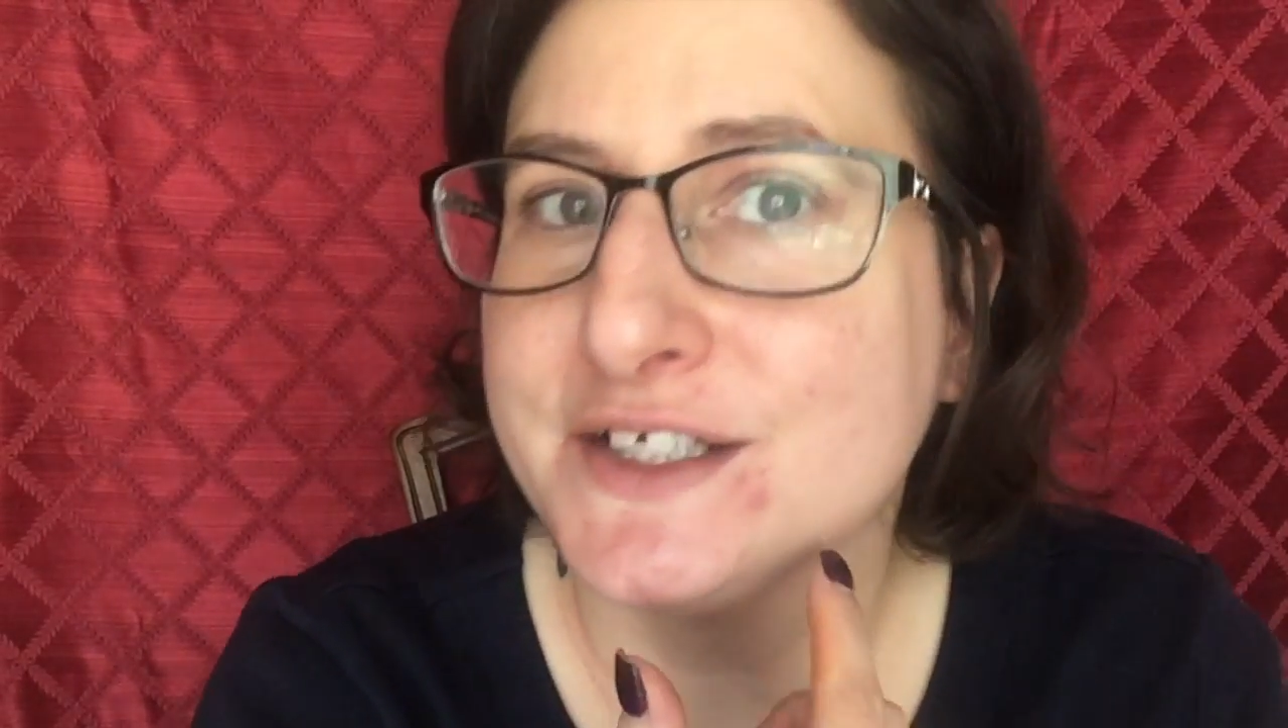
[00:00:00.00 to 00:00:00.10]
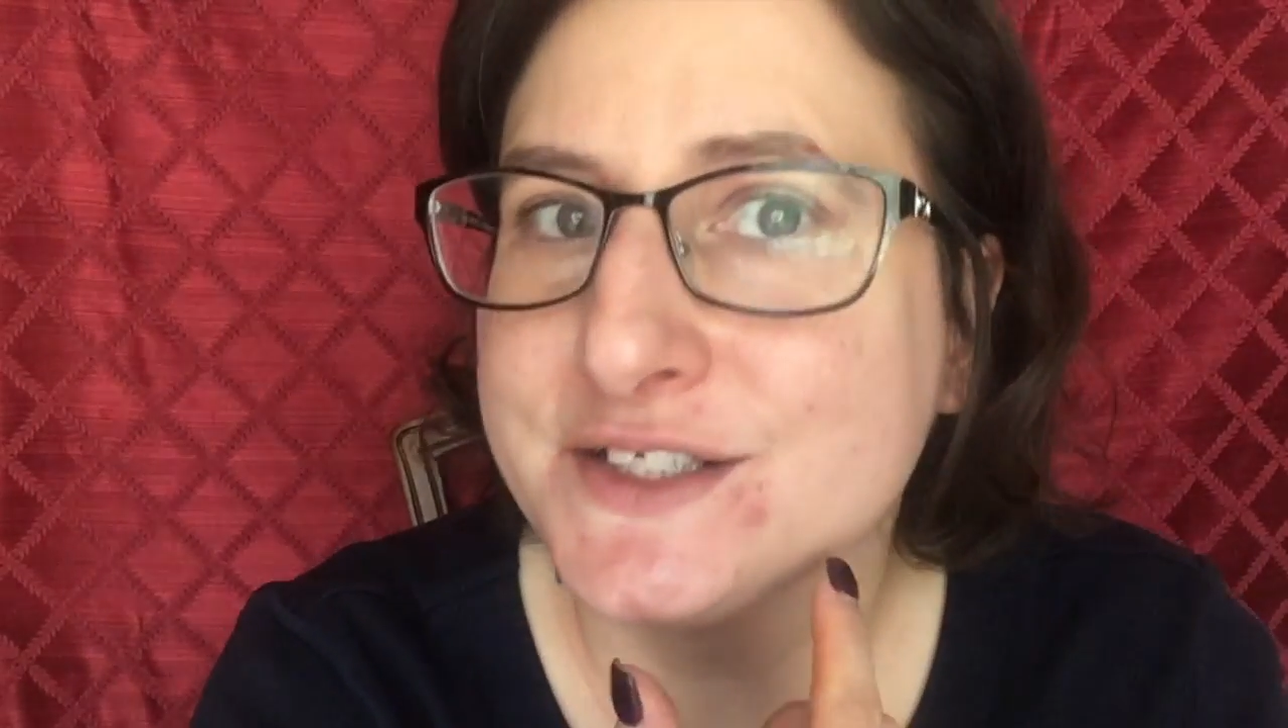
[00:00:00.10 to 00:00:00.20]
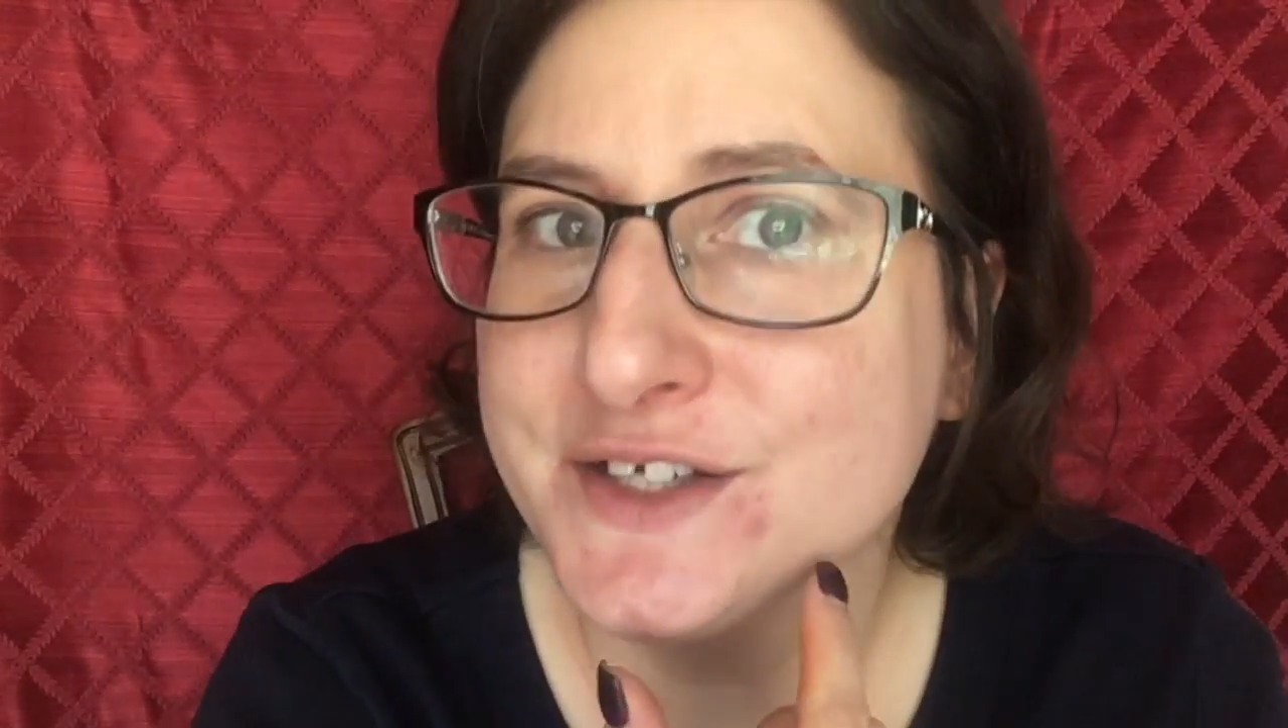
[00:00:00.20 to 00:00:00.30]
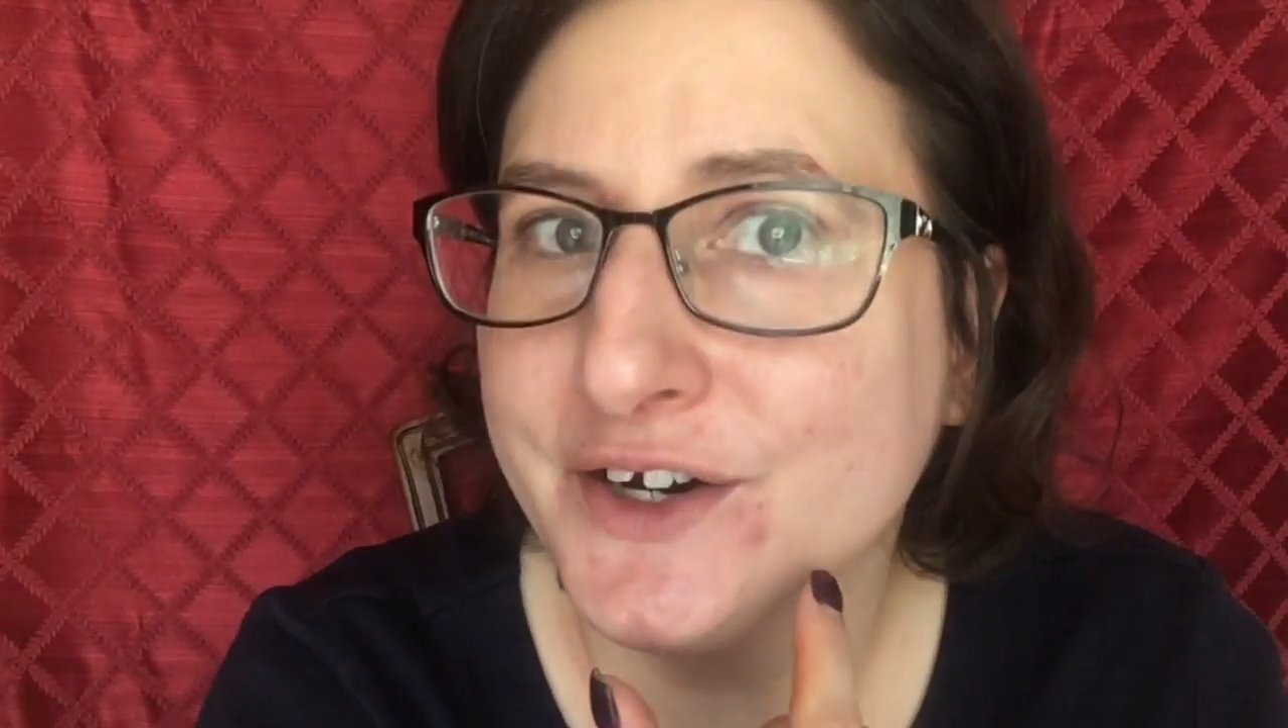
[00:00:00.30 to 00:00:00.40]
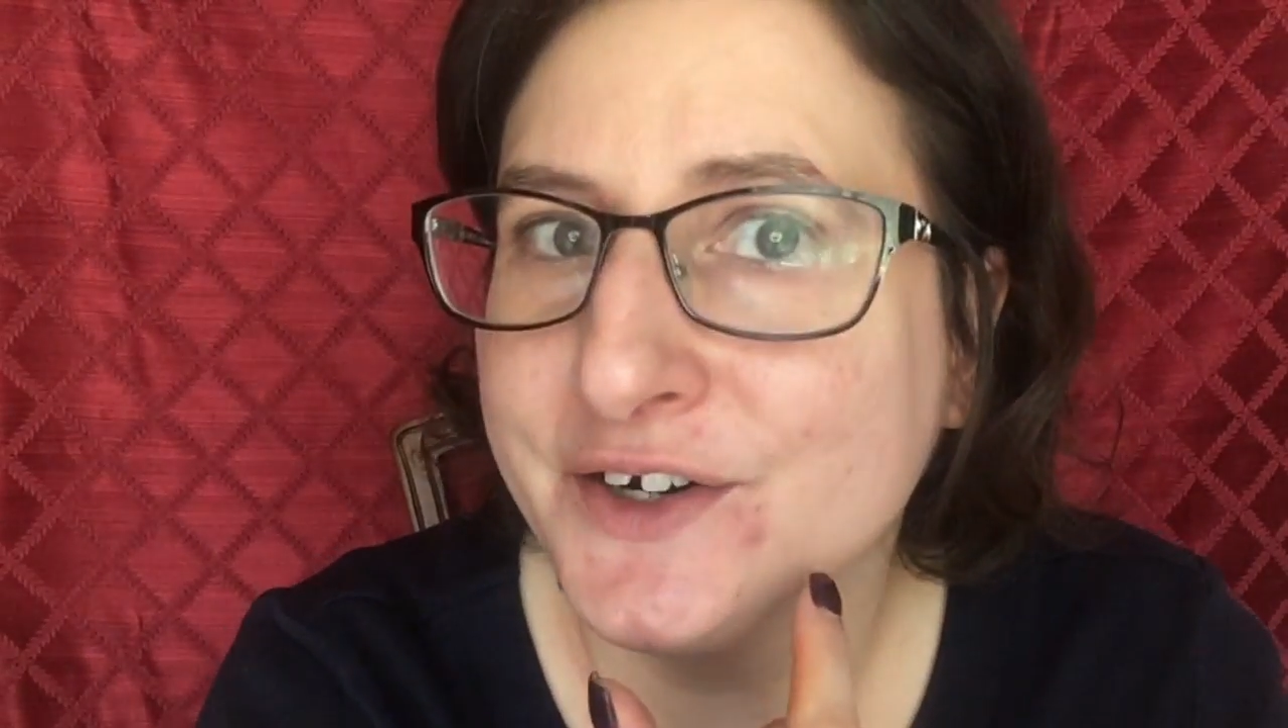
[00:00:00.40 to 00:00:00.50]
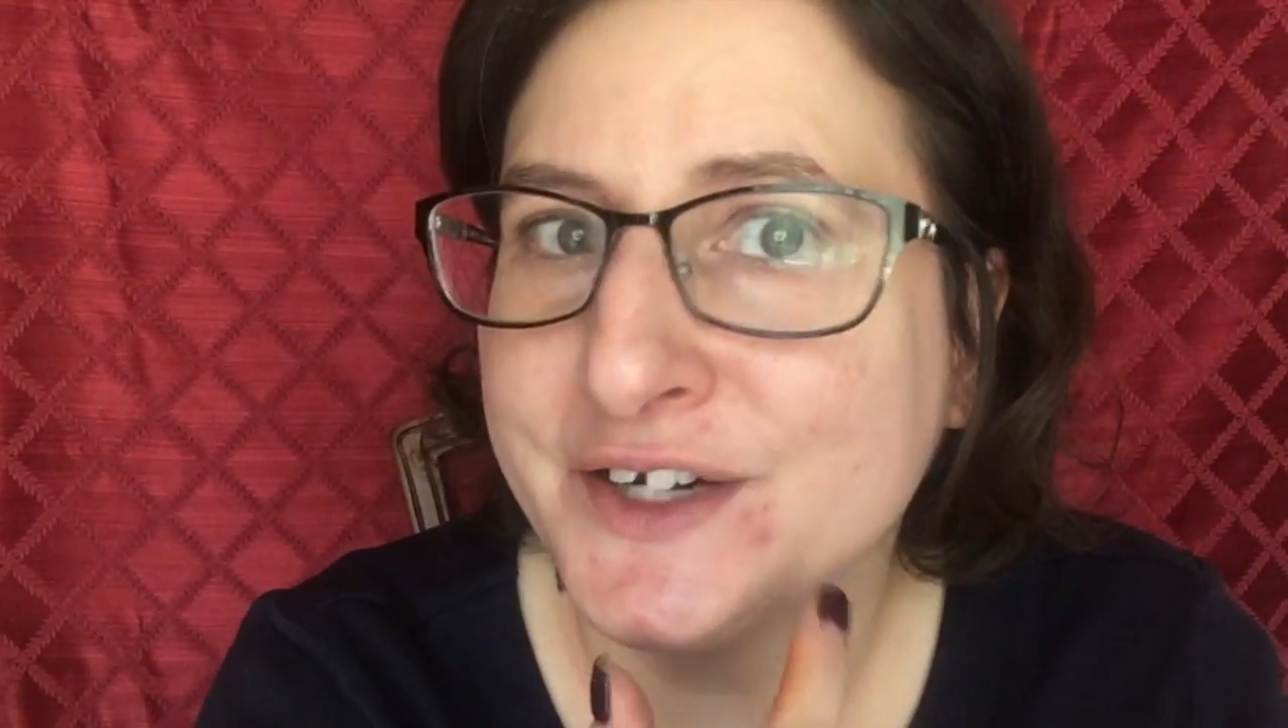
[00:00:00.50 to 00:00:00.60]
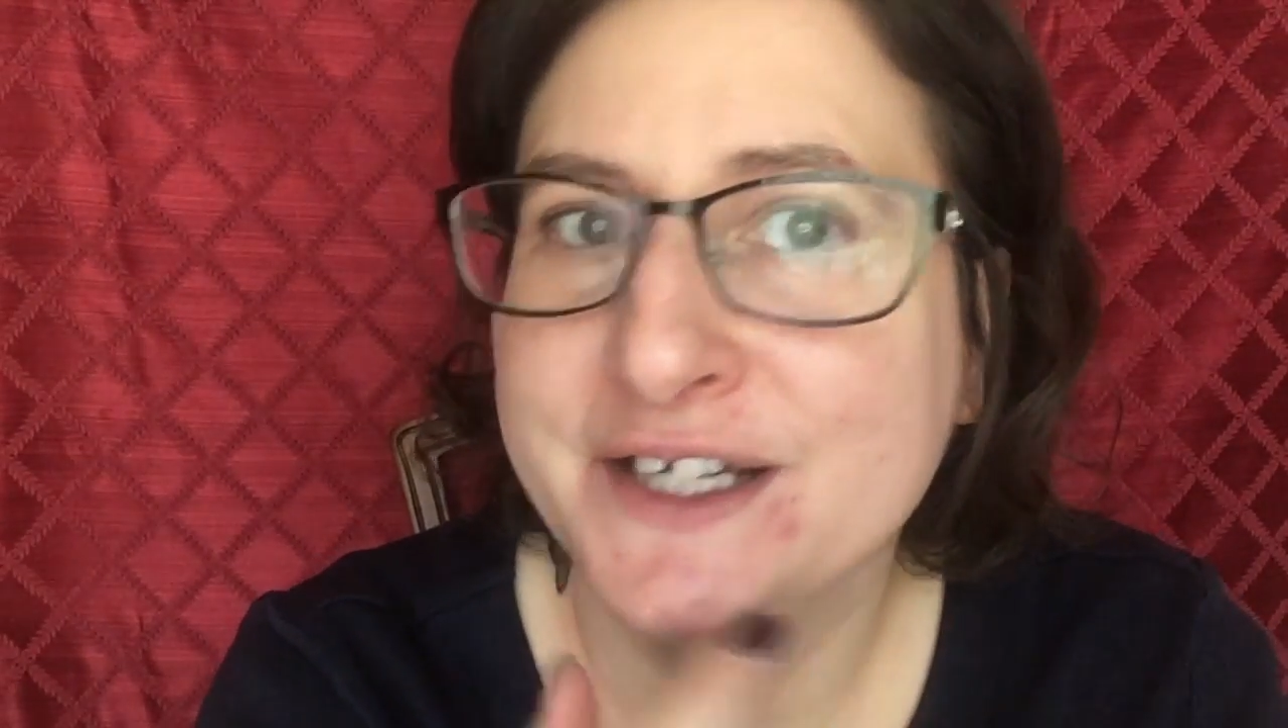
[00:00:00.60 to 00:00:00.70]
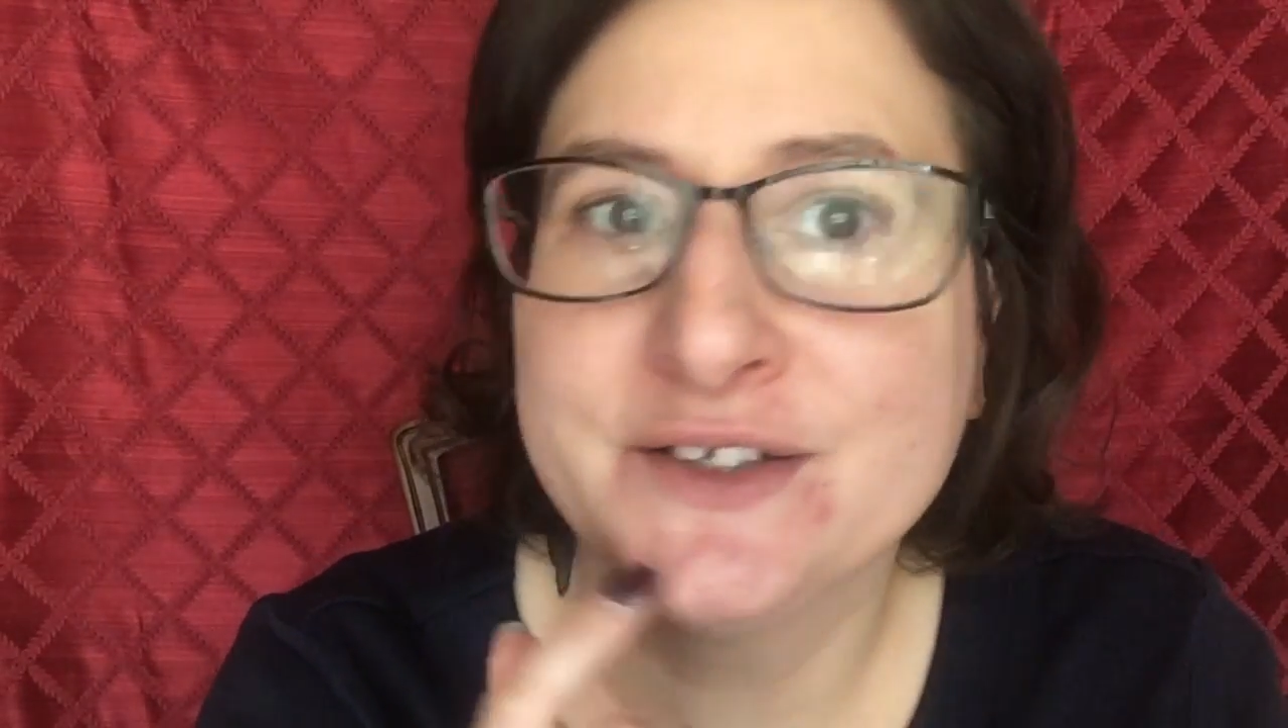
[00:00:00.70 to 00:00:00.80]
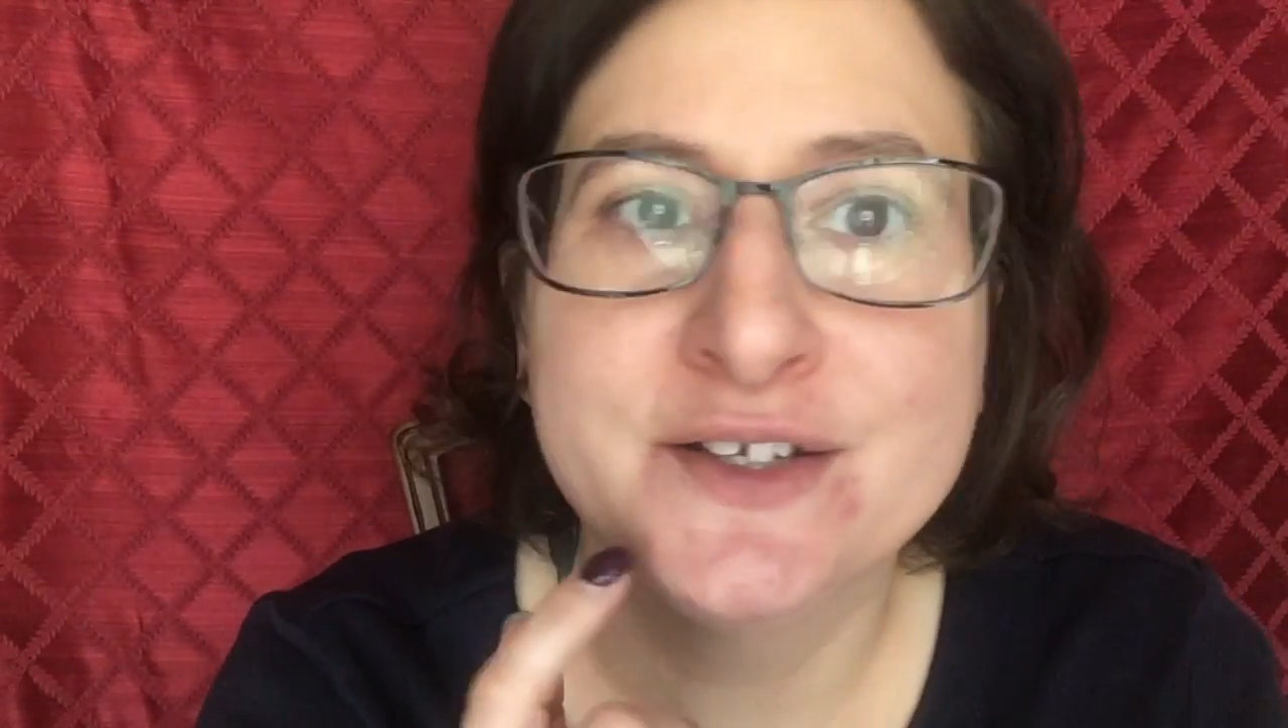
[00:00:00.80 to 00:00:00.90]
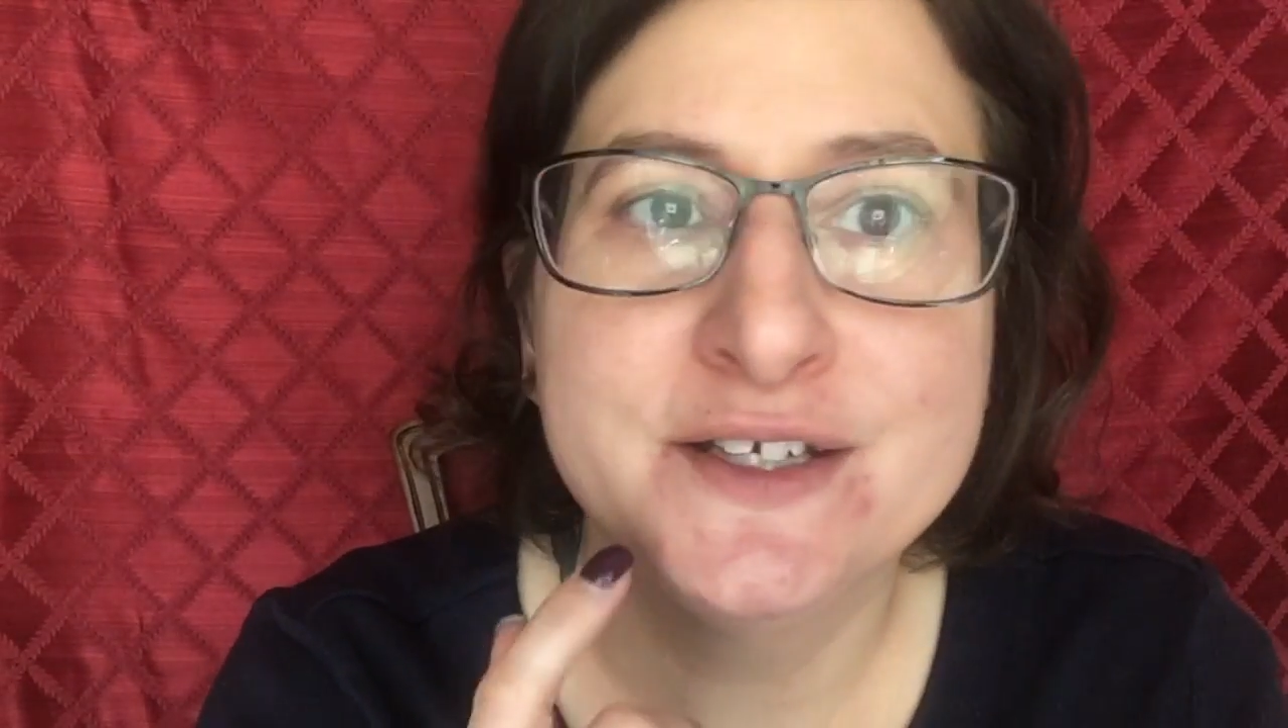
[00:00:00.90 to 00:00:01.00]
scarring,